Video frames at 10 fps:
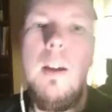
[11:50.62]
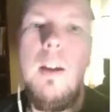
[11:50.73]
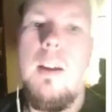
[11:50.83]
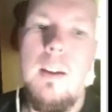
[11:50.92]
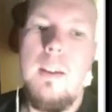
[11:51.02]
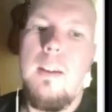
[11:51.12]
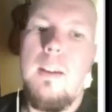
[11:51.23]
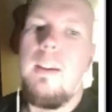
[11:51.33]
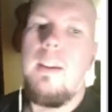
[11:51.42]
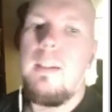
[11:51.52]
And
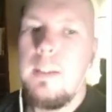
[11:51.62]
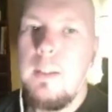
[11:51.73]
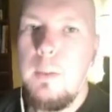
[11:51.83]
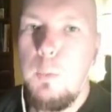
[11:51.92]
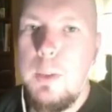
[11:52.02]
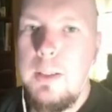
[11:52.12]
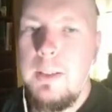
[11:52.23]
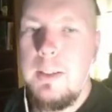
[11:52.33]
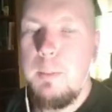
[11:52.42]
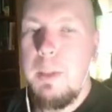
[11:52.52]
what I'd like
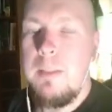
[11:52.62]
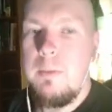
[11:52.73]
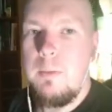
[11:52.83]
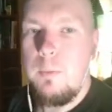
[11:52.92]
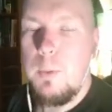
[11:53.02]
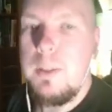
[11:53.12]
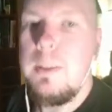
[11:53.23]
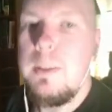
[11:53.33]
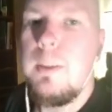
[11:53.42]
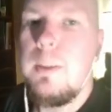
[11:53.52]
to
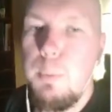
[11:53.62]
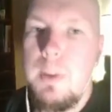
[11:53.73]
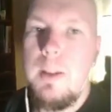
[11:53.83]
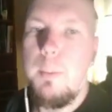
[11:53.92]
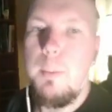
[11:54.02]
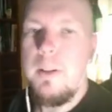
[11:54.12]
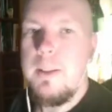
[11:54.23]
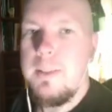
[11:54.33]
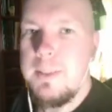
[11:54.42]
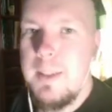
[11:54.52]
bring up there is
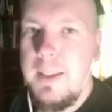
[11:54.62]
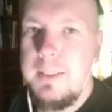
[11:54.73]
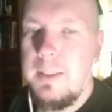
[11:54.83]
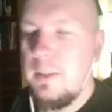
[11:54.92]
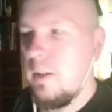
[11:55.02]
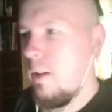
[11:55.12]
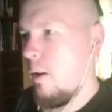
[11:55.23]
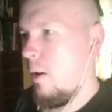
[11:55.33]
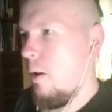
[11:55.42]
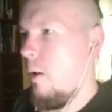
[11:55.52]
that
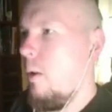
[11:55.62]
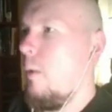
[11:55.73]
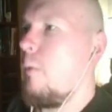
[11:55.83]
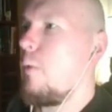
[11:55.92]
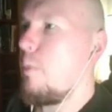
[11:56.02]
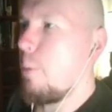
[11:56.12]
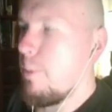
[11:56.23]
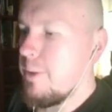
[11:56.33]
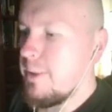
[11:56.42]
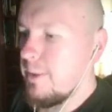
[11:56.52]
for the purposes
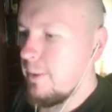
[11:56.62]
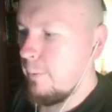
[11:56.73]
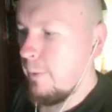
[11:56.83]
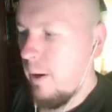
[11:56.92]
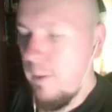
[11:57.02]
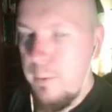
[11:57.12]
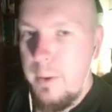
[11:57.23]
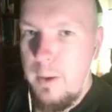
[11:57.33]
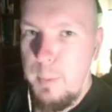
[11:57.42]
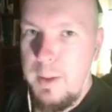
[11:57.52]
of our therapy,
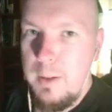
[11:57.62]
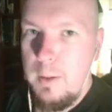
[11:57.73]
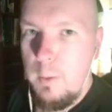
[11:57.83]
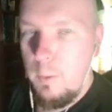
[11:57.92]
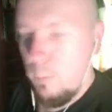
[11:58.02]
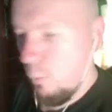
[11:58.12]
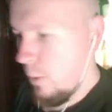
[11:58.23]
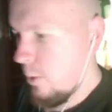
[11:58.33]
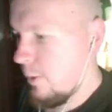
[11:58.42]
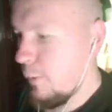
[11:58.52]
we're going to
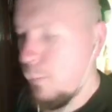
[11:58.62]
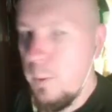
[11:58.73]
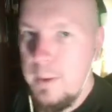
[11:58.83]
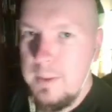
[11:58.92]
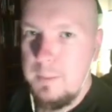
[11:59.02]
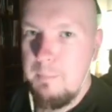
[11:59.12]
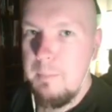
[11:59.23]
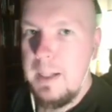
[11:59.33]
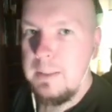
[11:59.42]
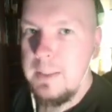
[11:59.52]
focus mainly
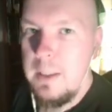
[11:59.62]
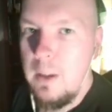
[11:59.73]
on